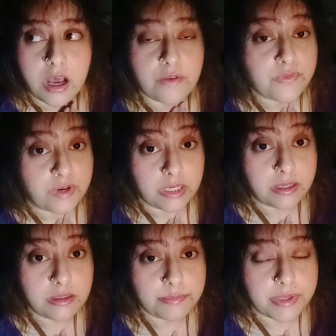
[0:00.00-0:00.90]
funny,
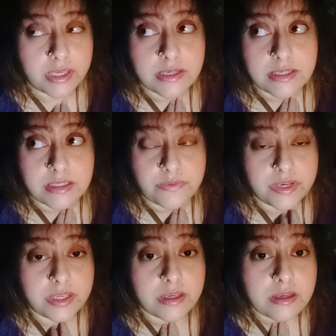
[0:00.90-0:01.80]
because it's
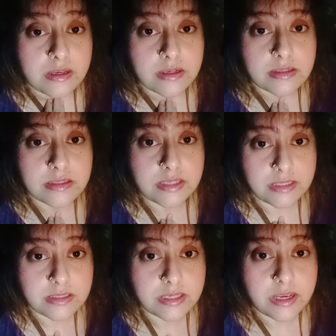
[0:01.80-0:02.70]
very
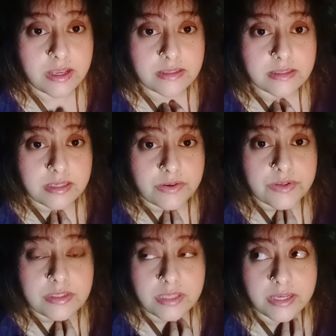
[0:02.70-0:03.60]
sincere and serious
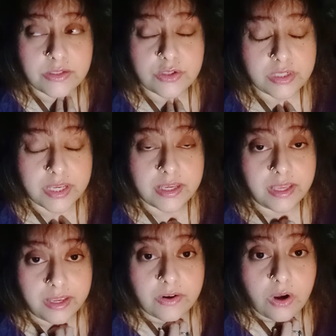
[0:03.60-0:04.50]
thing to take
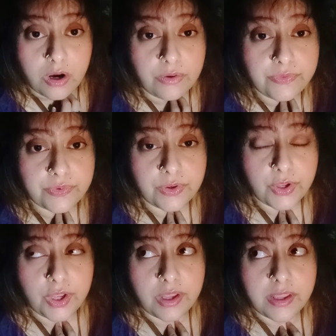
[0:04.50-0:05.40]
care of.
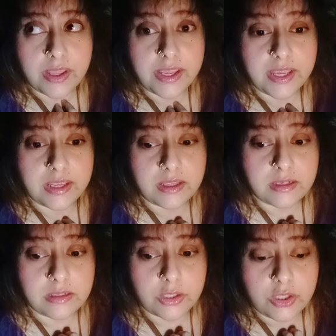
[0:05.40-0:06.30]

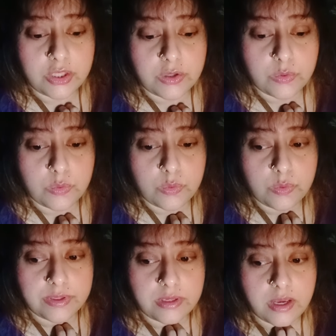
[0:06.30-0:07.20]
And
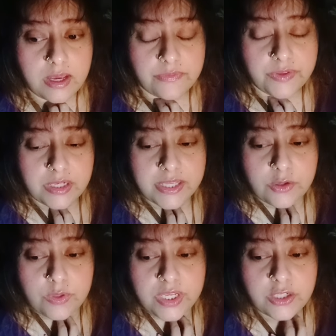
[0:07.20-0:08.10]
I feel like you
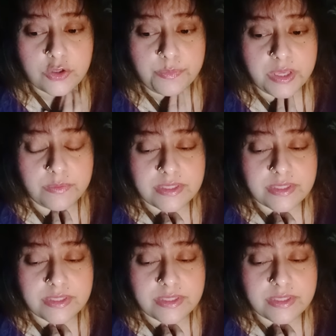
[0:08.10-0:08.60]
need to be with